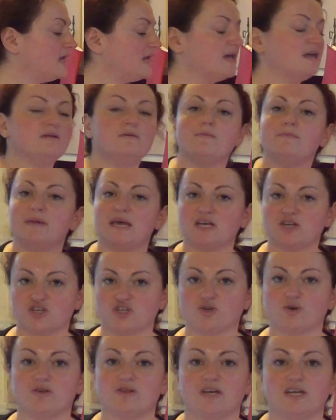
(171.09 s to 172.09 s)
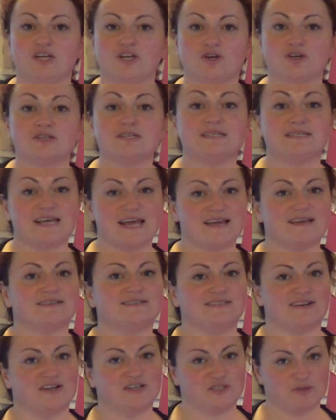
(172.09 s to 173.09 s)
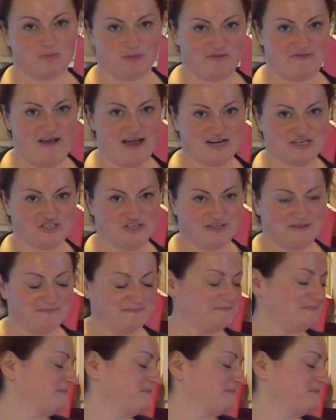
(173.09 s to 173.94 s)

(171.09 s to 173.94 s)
can make sure that your steak is done to perfection.